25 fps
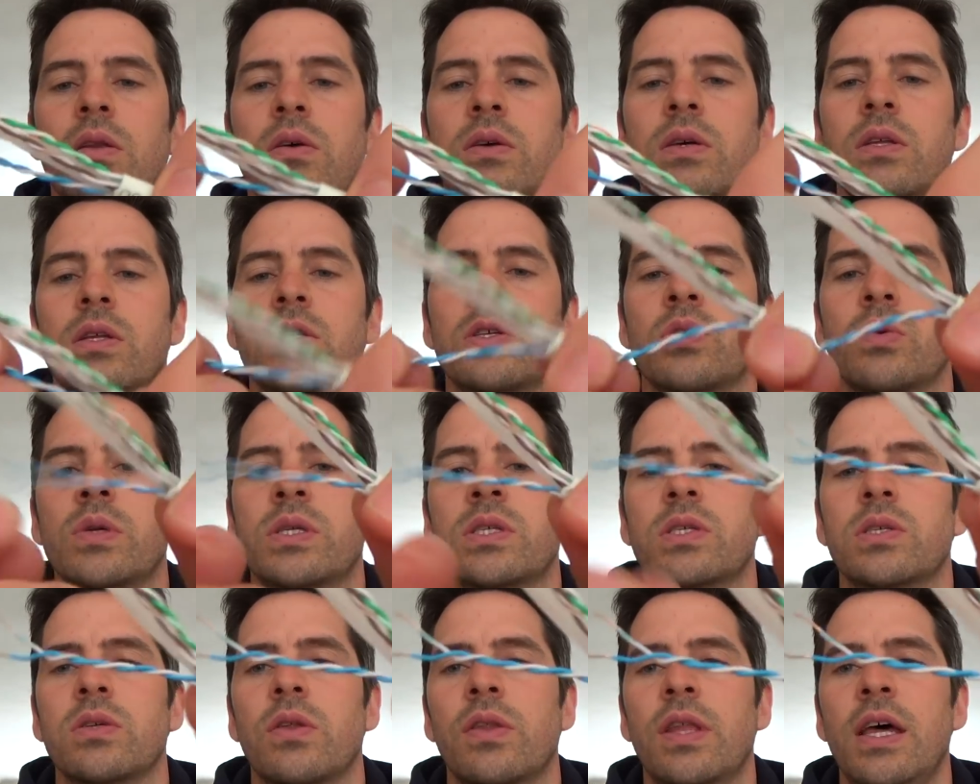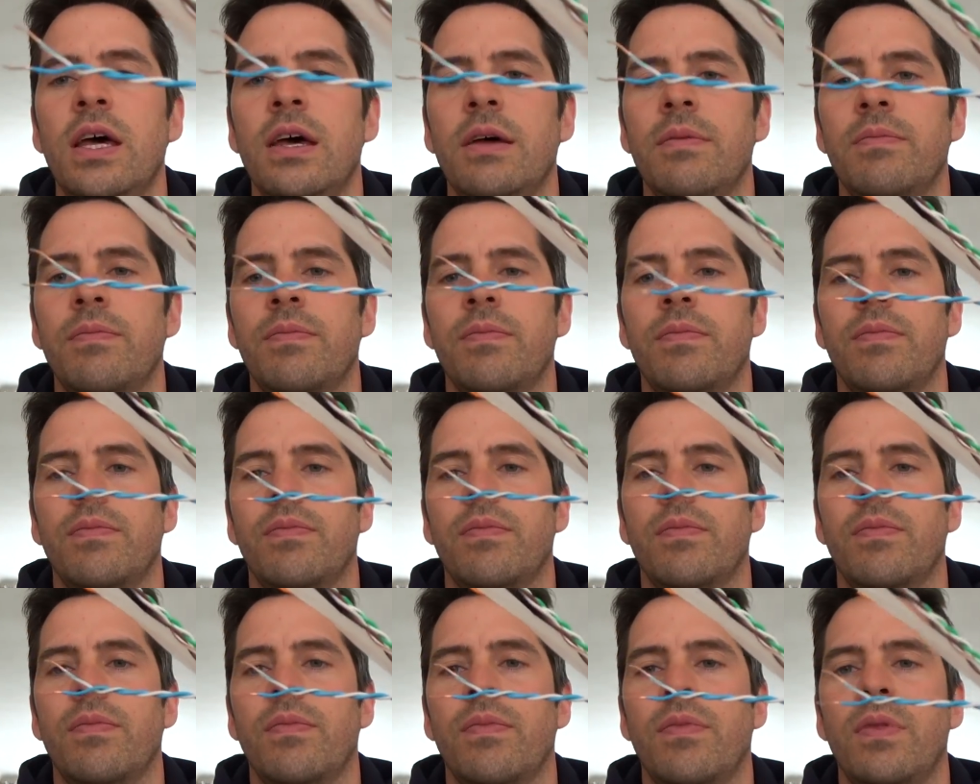Look at the twists on that.
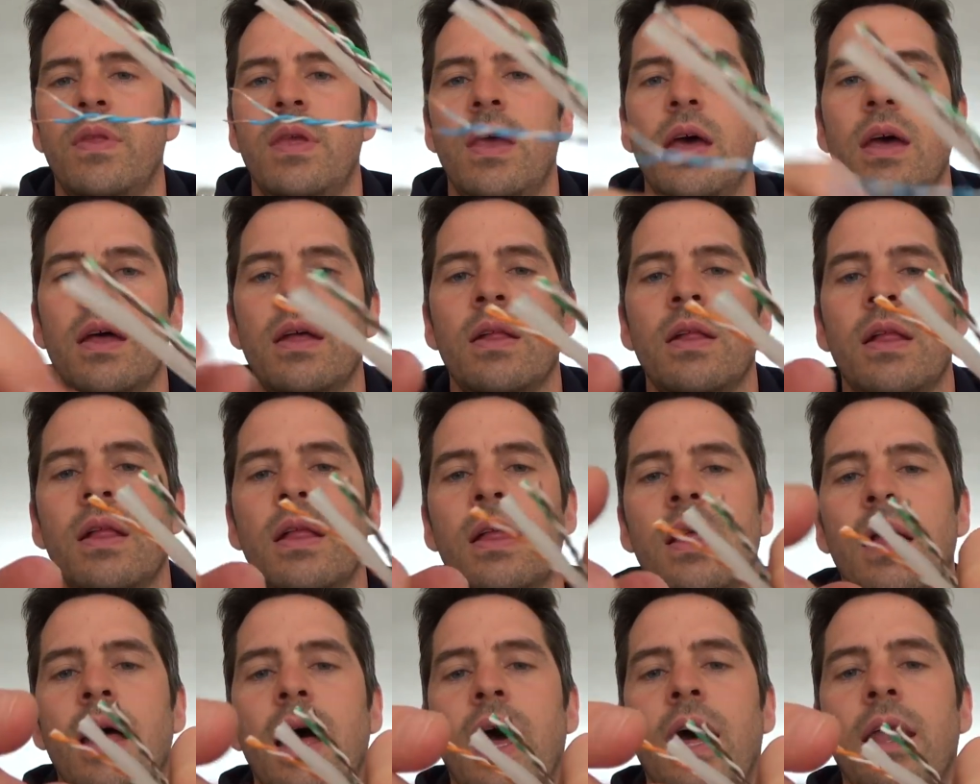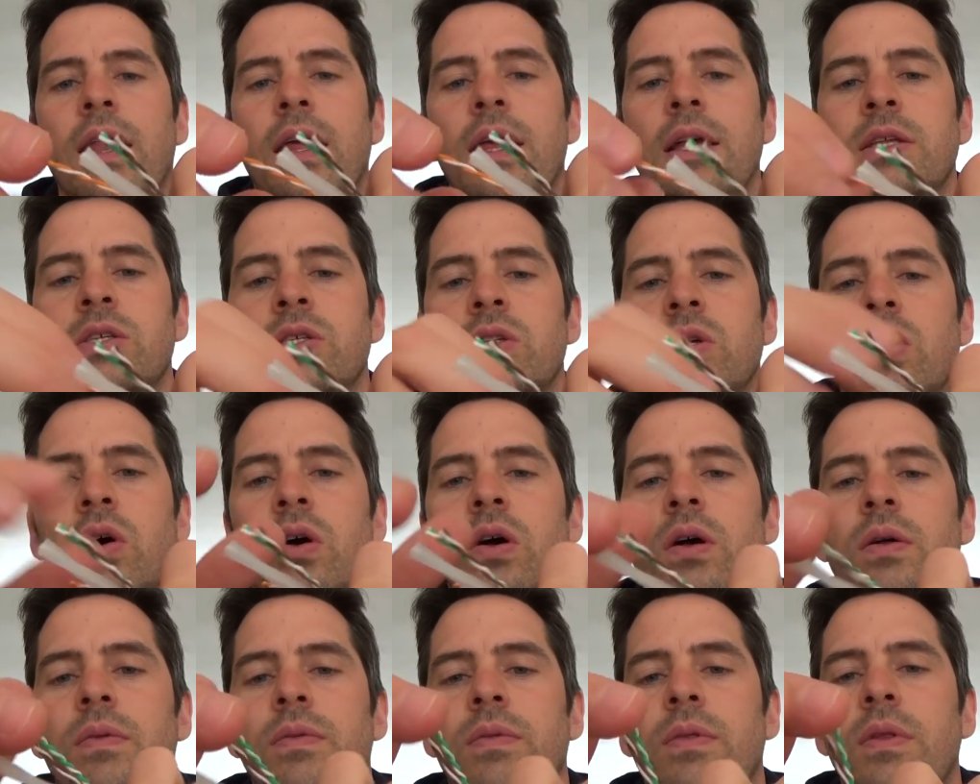Yeah, and it's
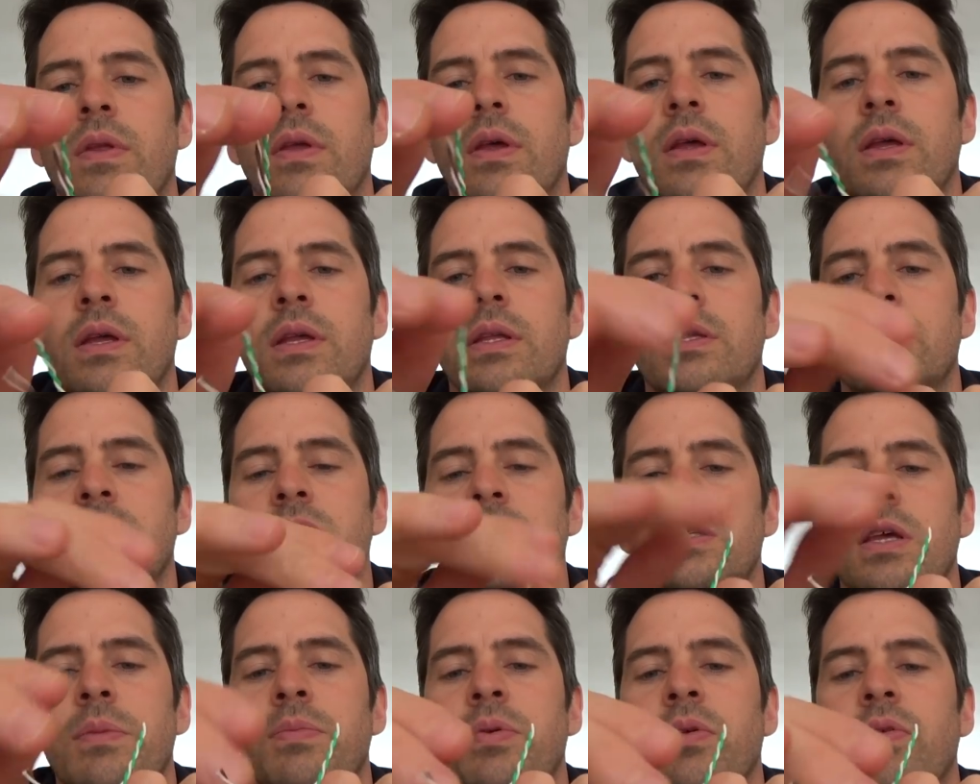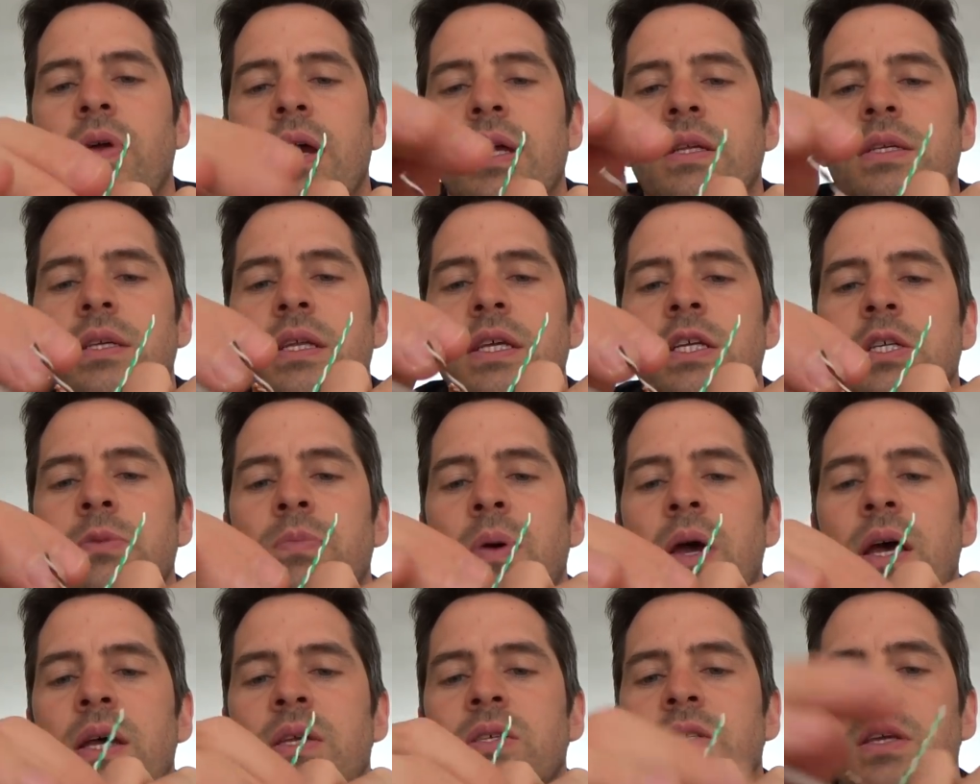got, it's separated, each
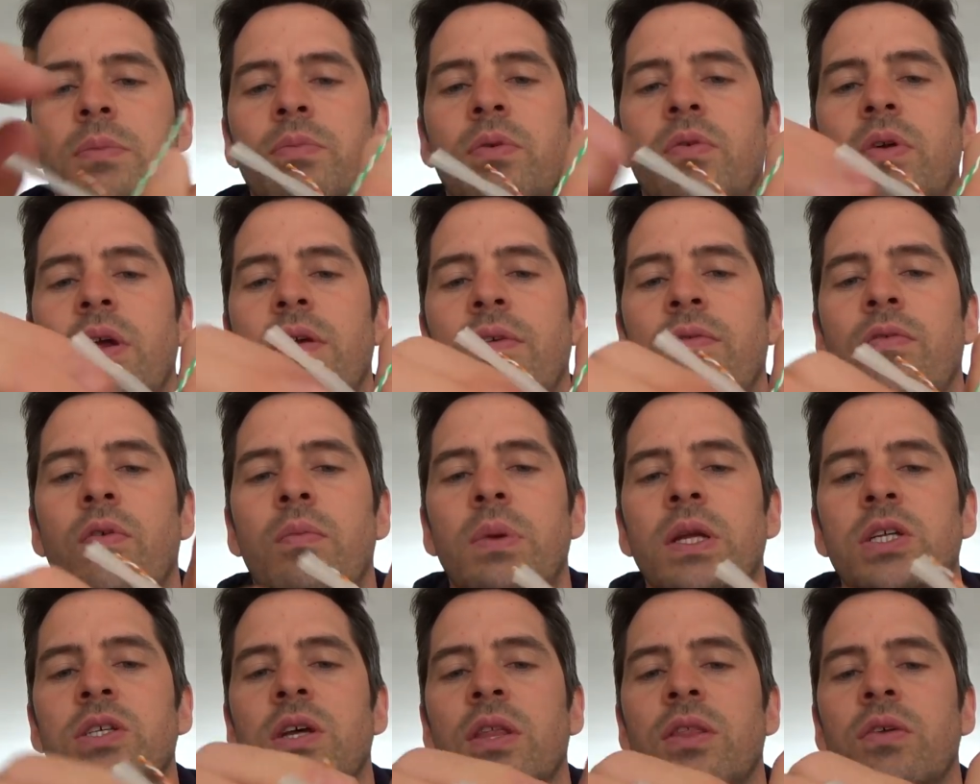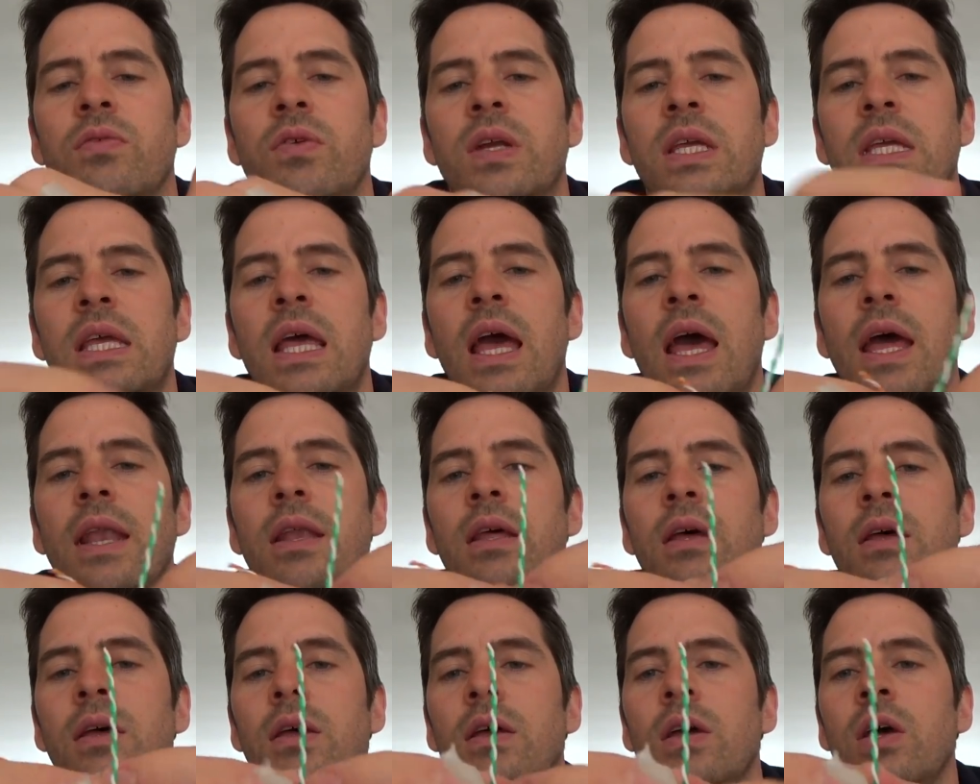pair is separated from each other
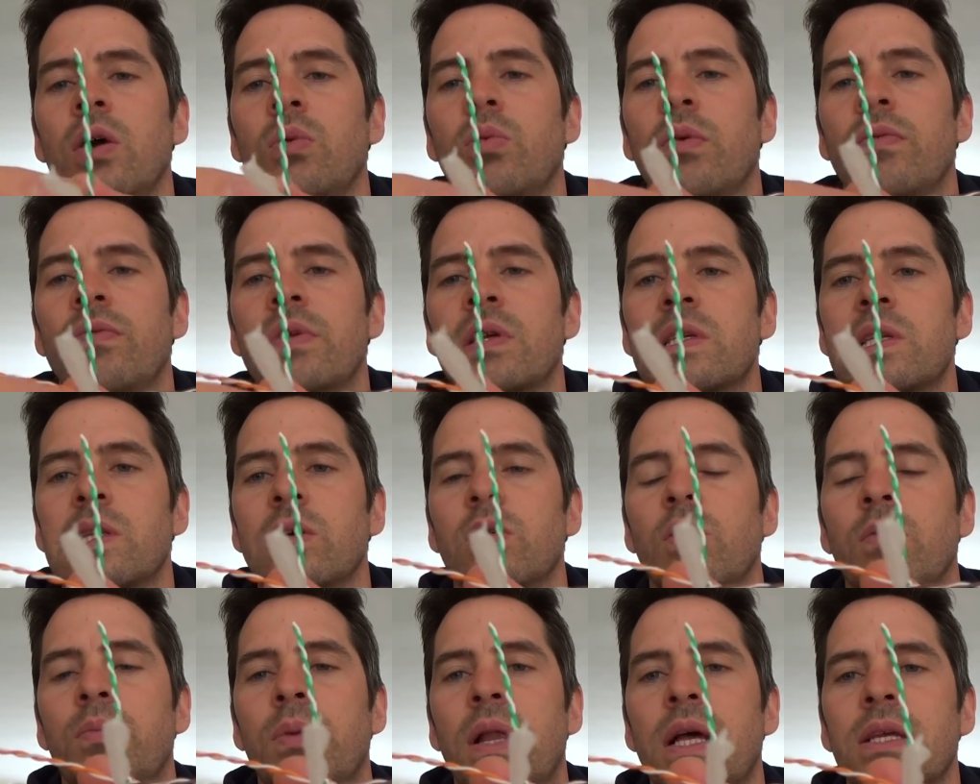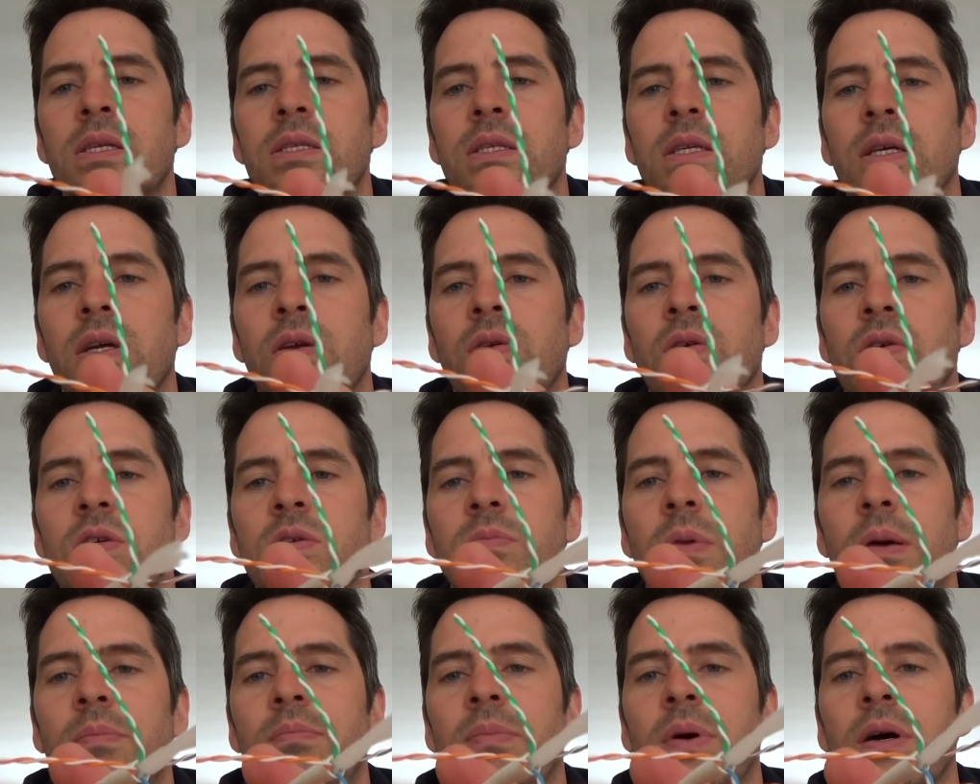again with this little plastic
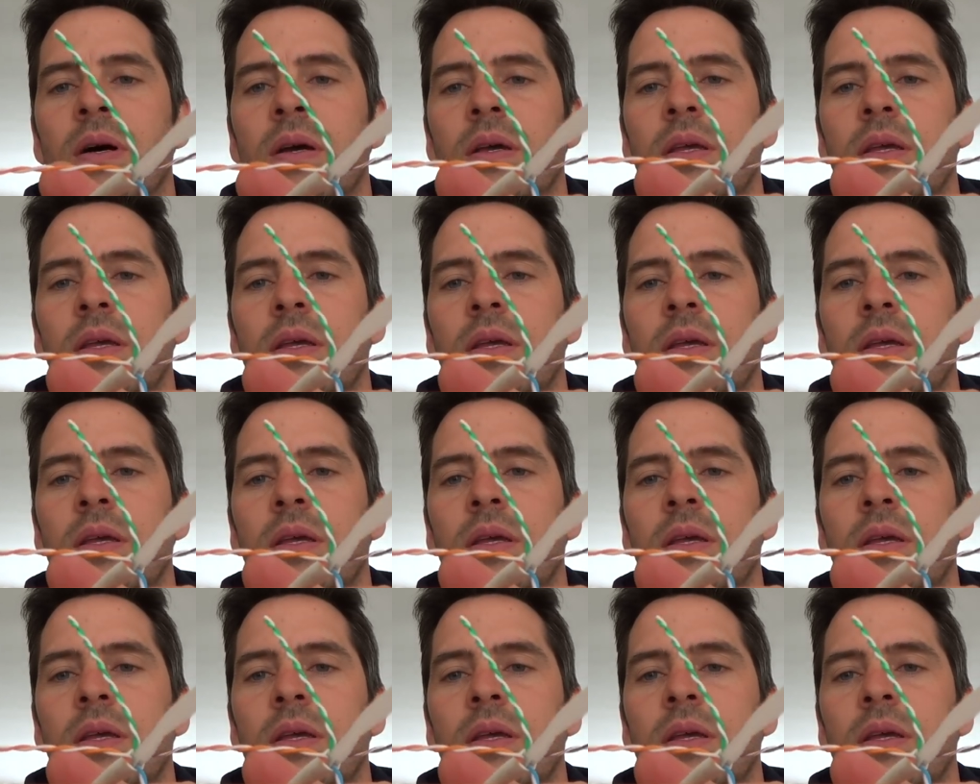cross member.